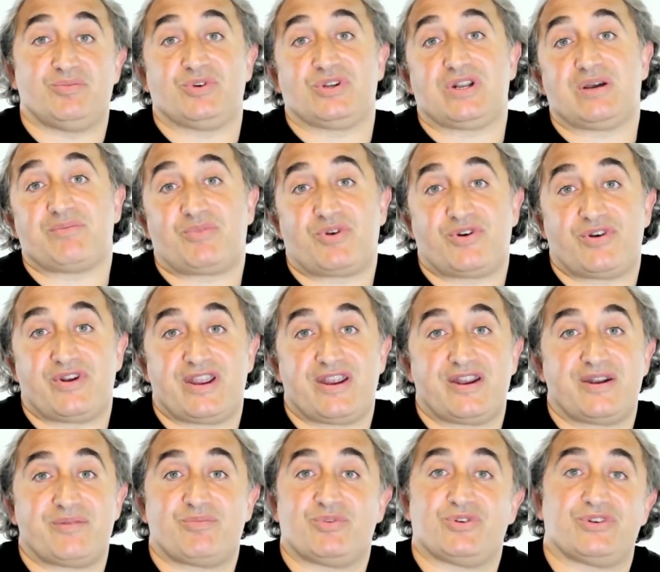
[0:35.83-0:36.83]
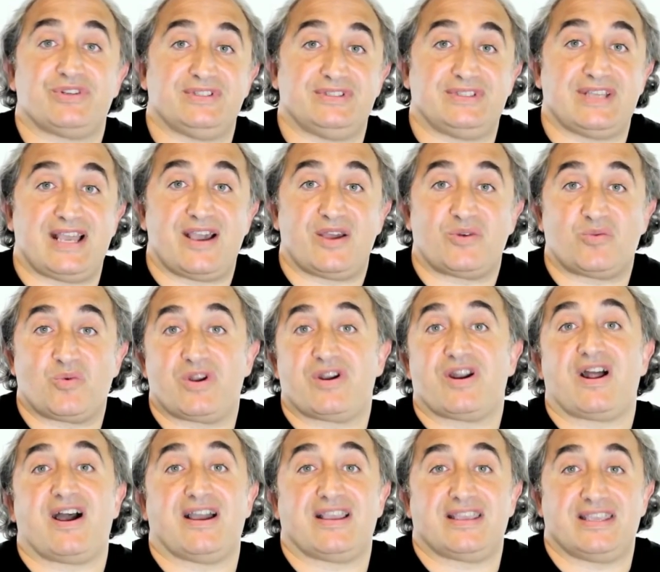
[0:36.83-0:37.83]
put up her hair, put it down,
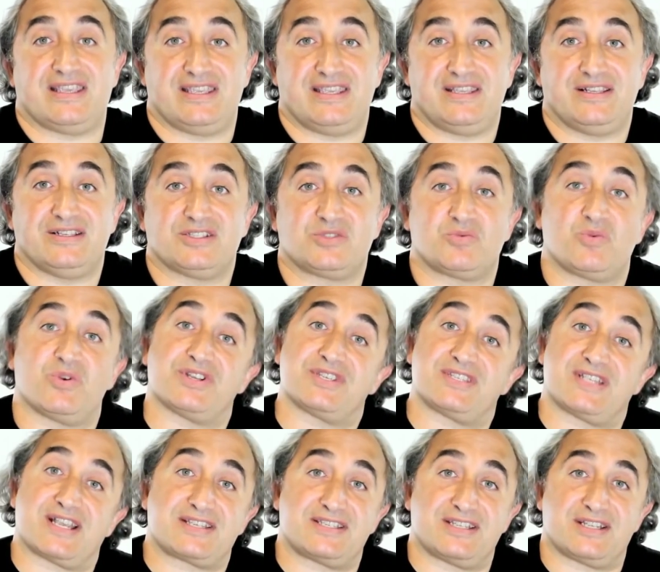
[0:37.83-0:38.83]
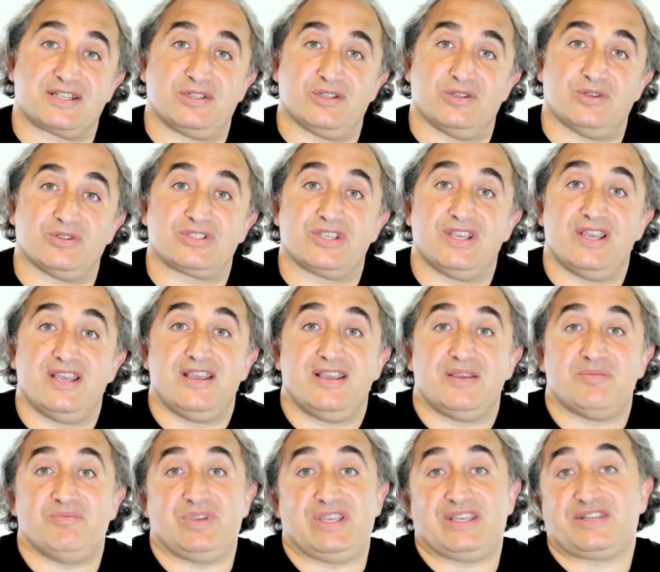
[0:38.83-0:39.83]
wear high heels, wear sexy clothes,
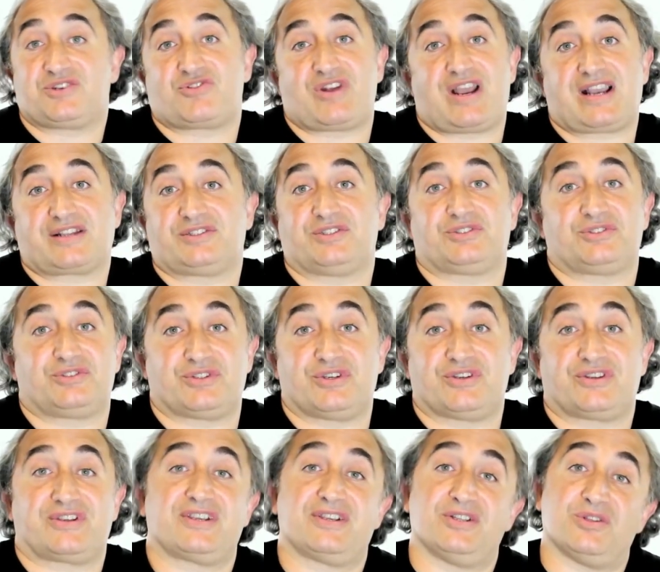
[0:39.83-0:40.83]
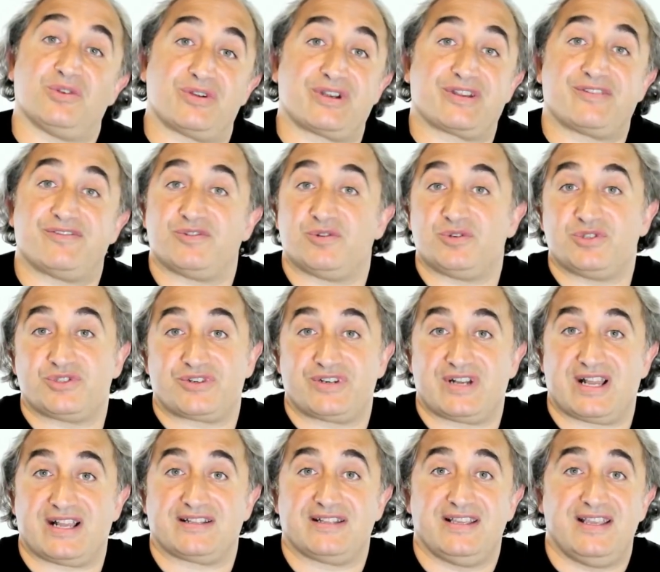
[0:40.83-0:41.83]
be attracted to caloric foods
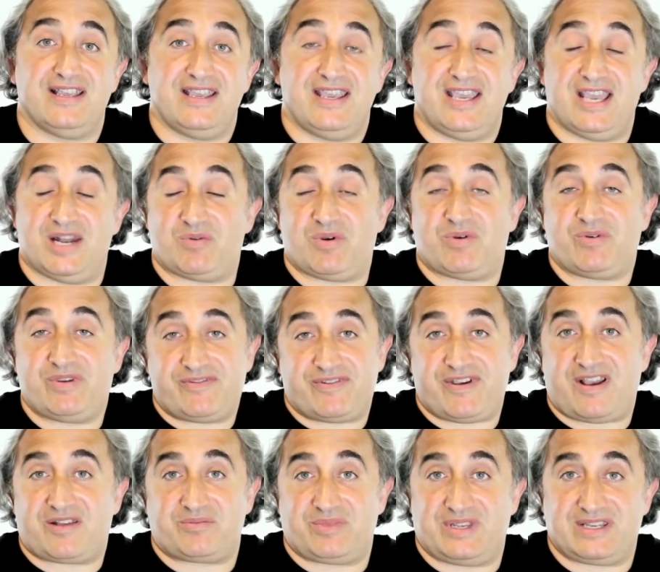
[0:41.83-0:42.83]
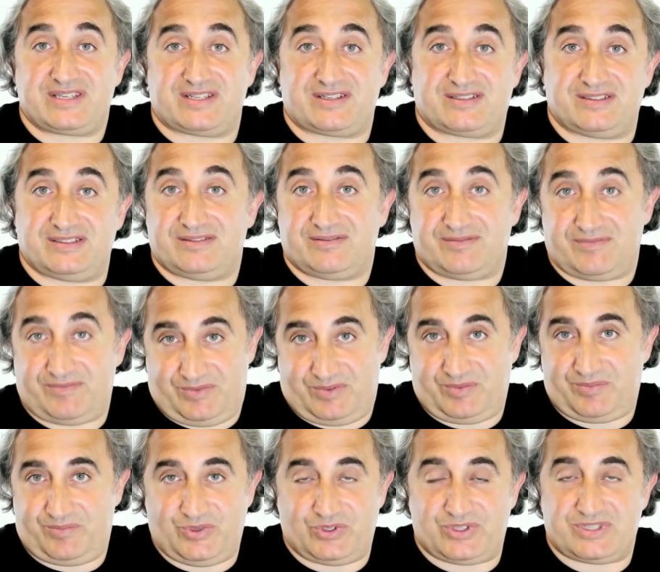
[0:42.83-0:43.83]
or not. And what we found basically,
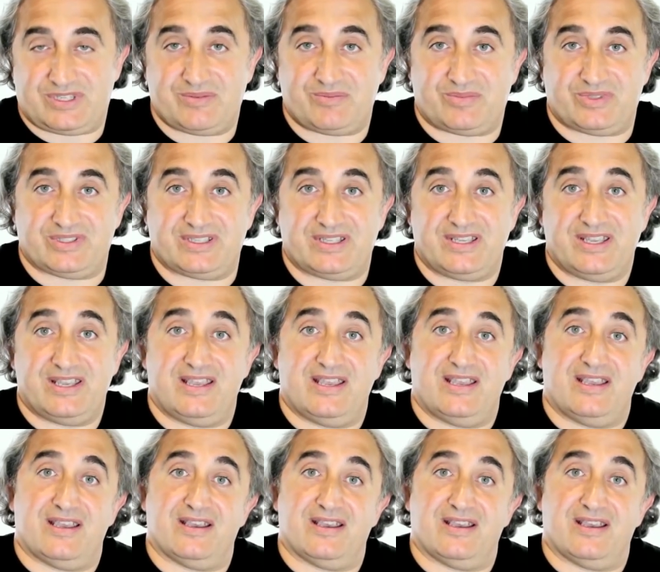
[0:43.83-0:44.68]
put simply,